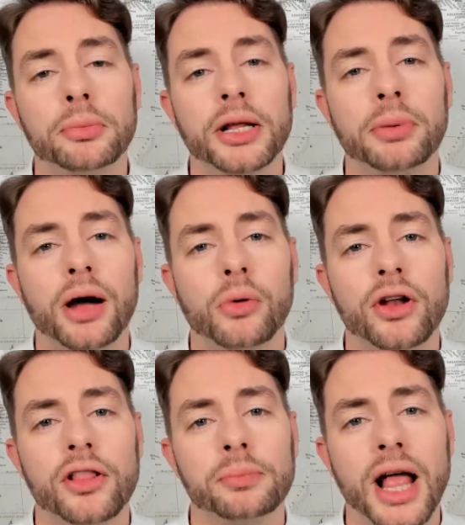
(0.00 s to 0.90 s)
Probably by
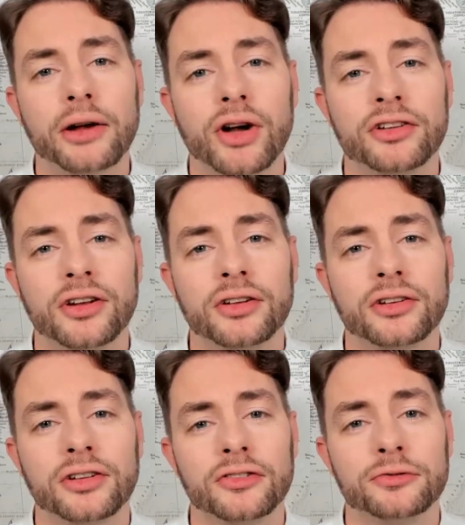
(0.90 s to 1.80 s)
one of the black
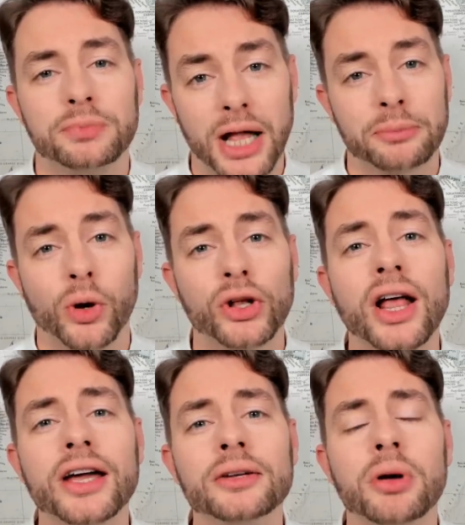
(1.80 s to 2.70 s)
residents of Black Boy
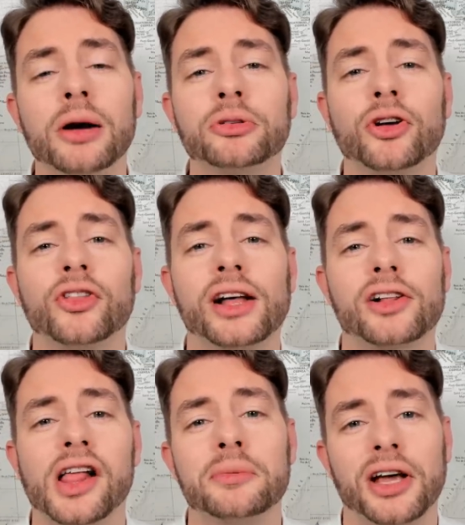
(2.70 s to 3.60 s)
Lane, but I'm sure
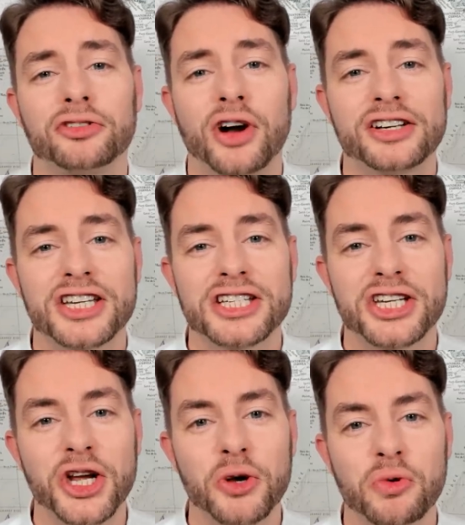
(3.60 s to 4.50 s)
they'll claim that's
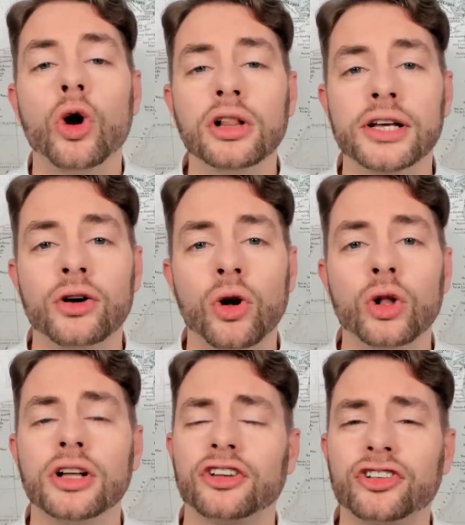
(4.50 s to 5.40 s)
racist too. All in
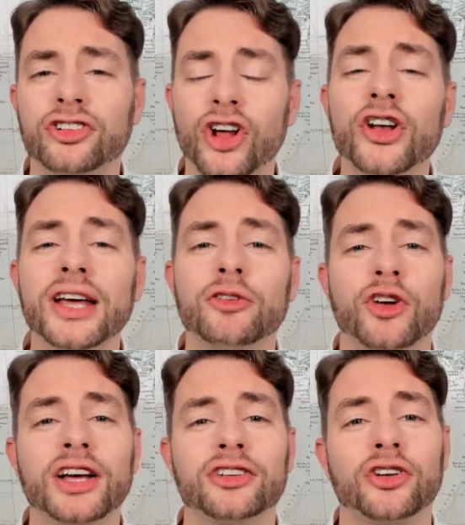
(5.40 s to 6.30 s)
all, a stunning
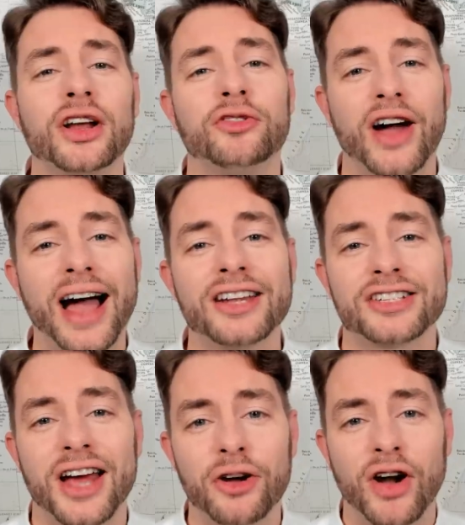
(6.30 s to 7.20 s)
victory for
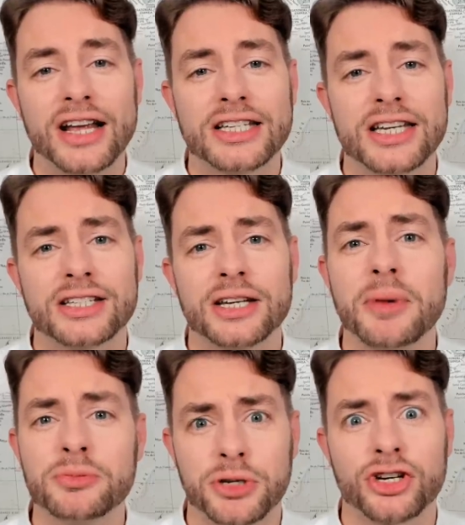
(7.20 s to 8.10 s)

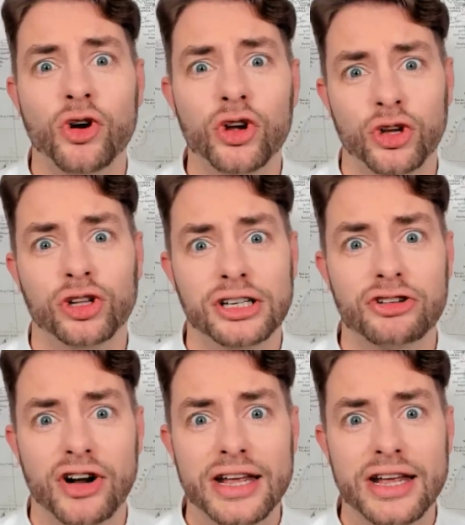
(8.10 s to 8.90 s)
anti-racism, I'm sure you'll